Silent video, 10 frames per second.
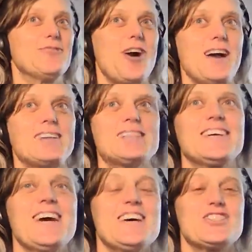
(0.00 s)

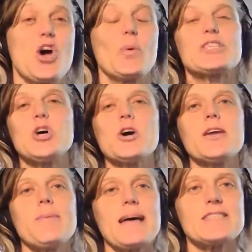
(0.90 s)
Right. So, we're
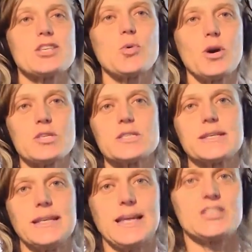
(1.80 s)
talking about
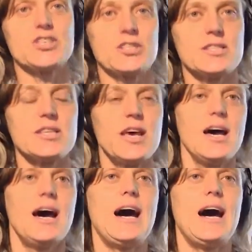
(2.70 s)
squats and lunges.